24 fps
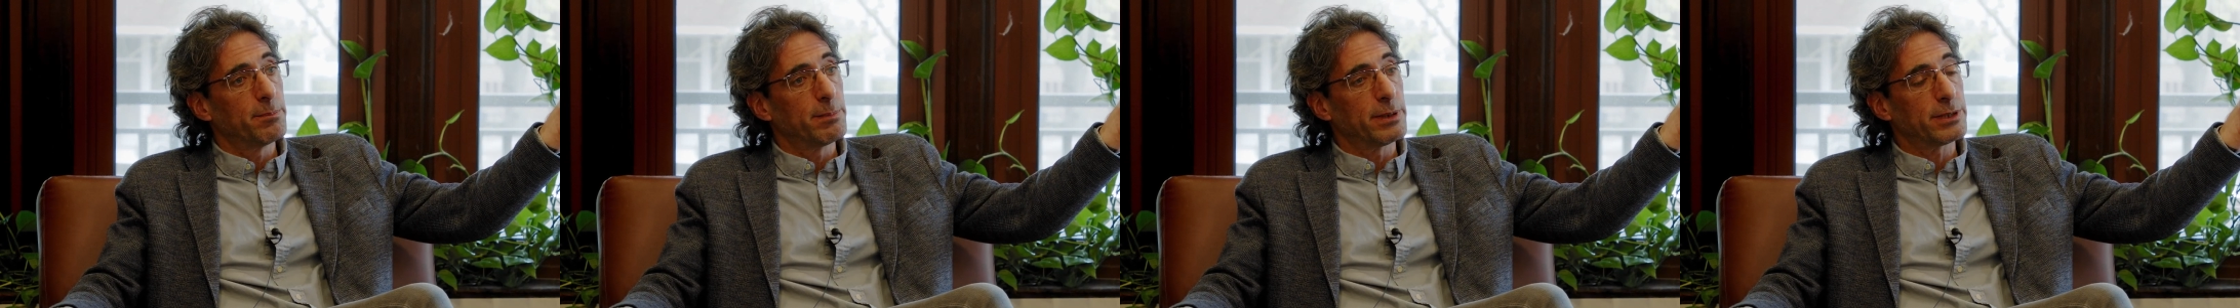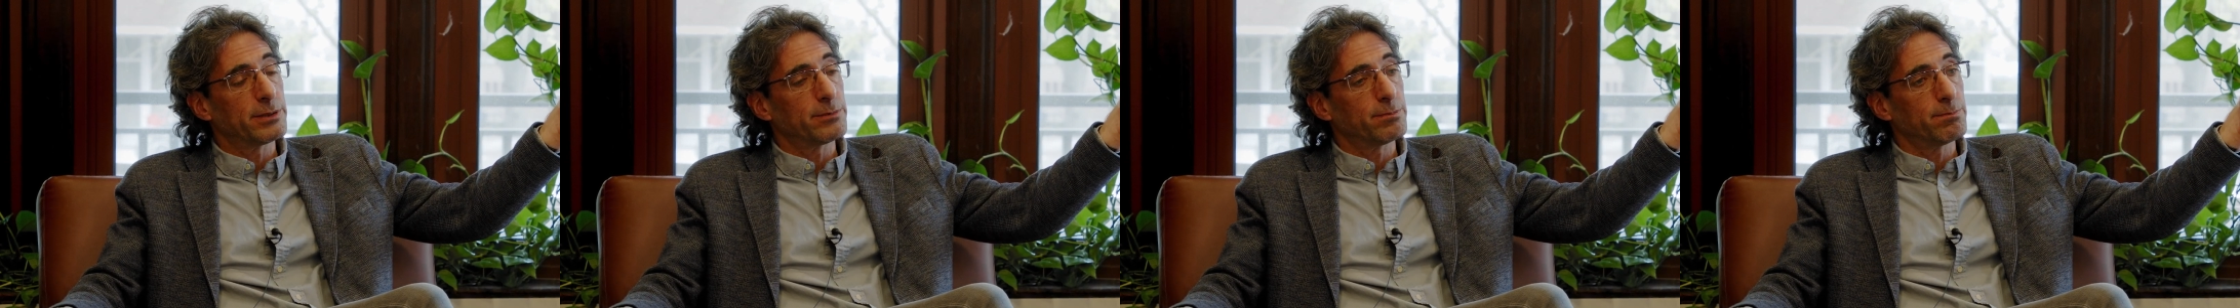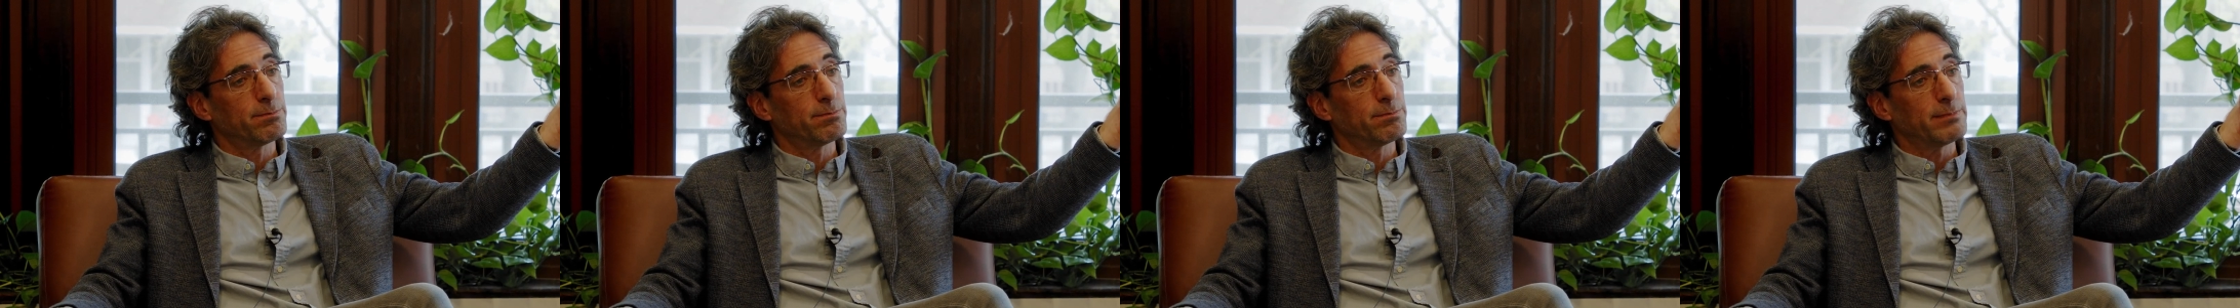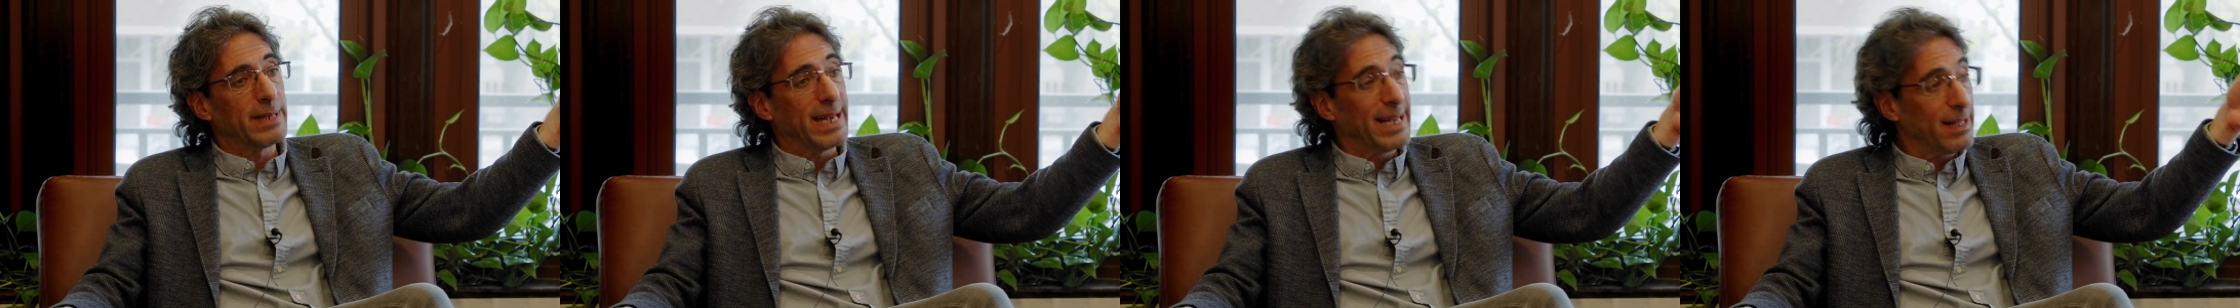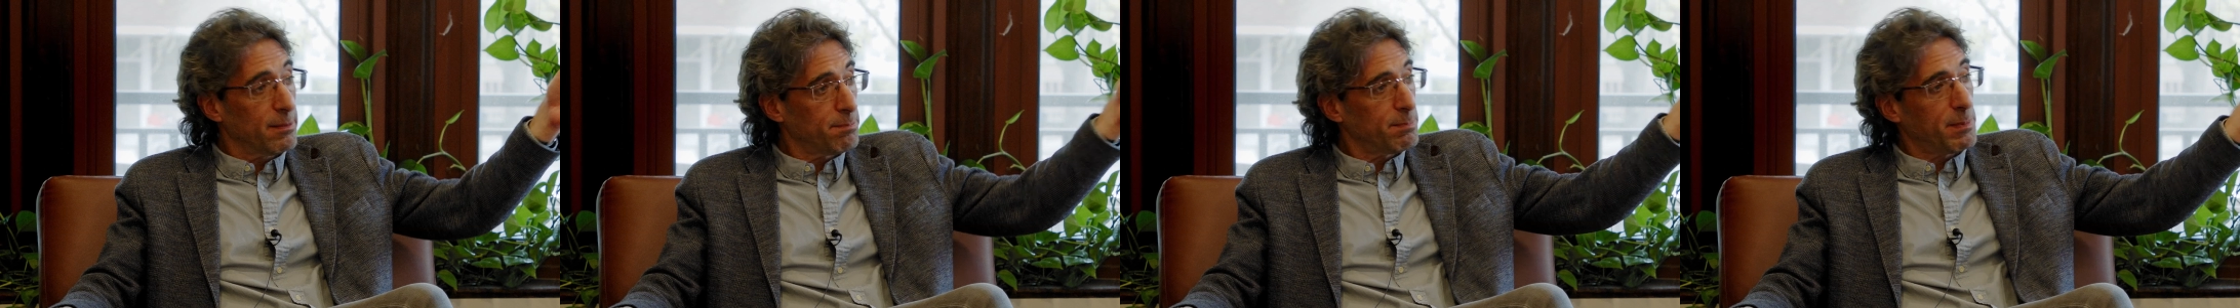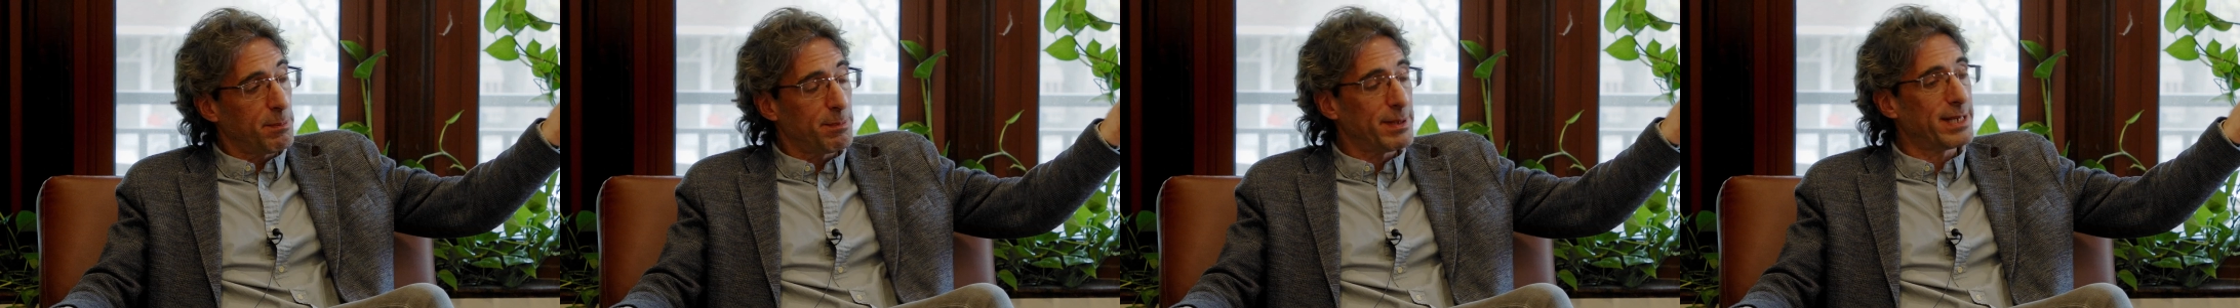but
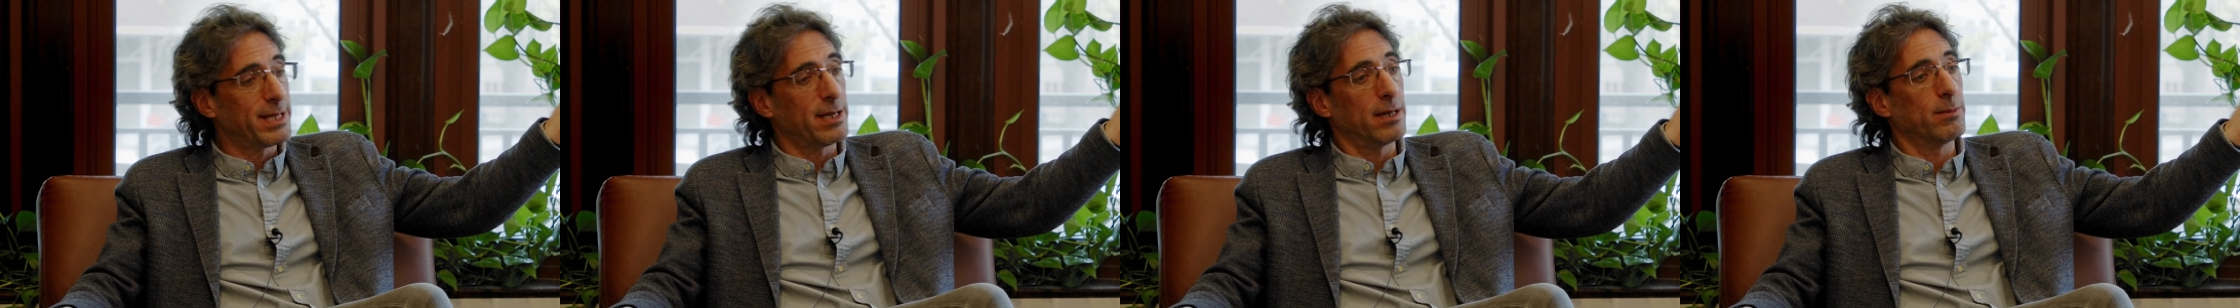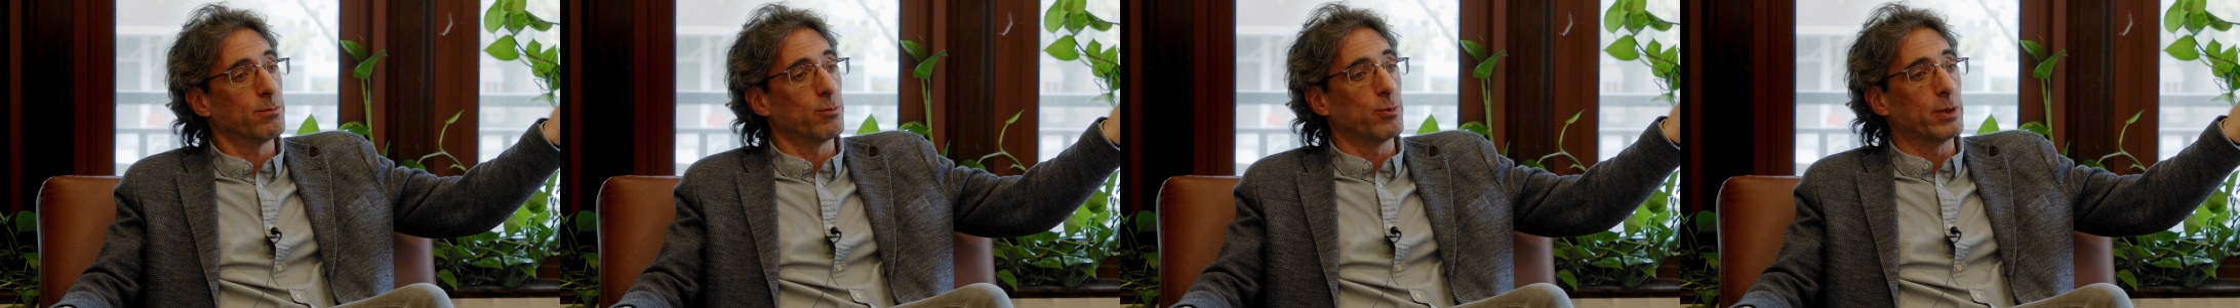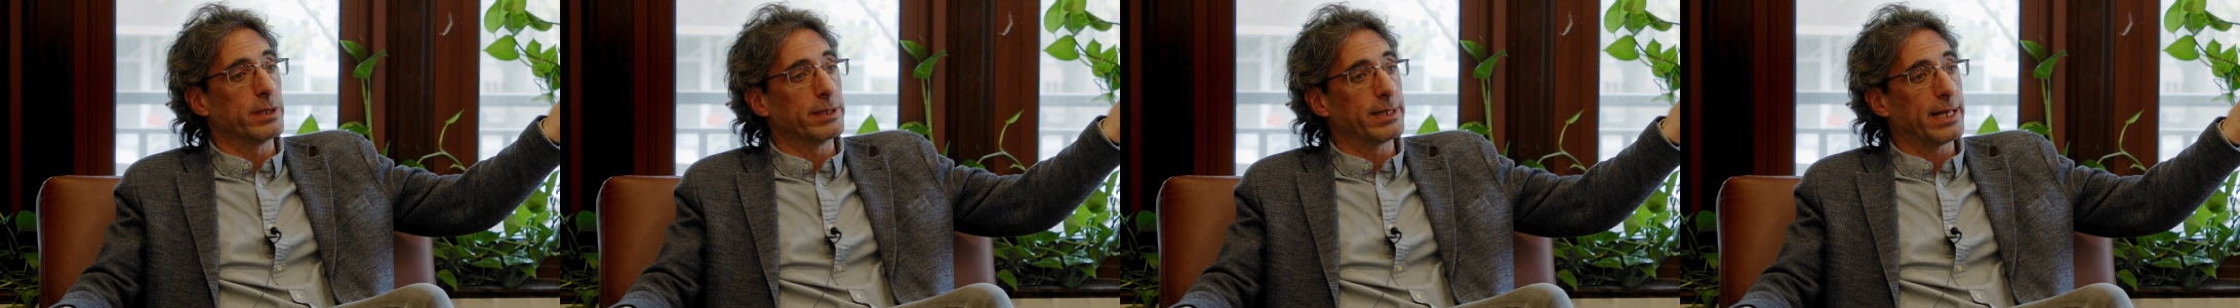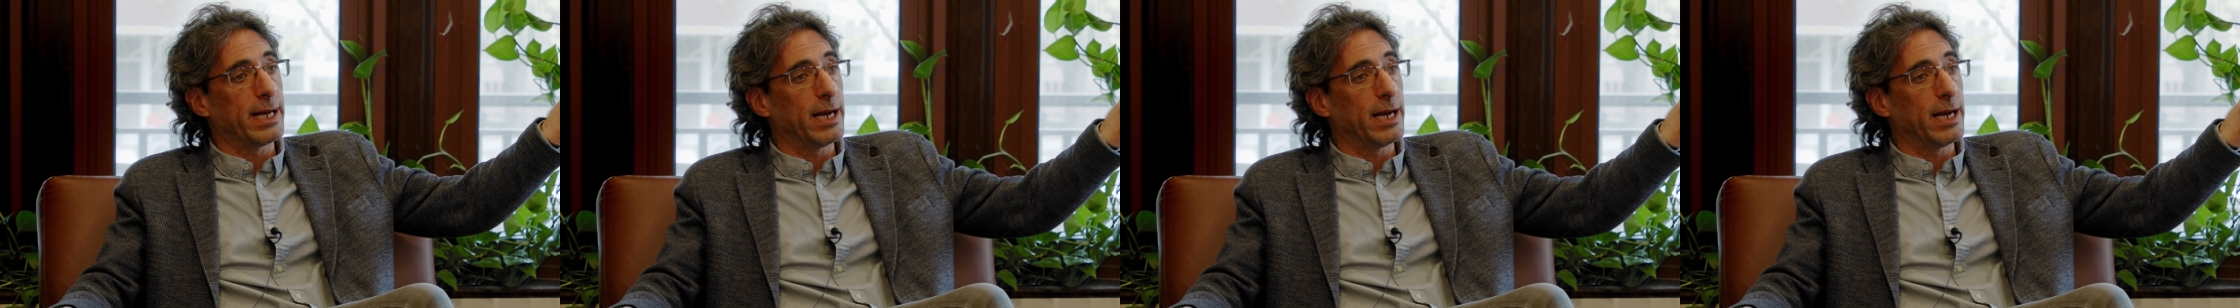help me become one.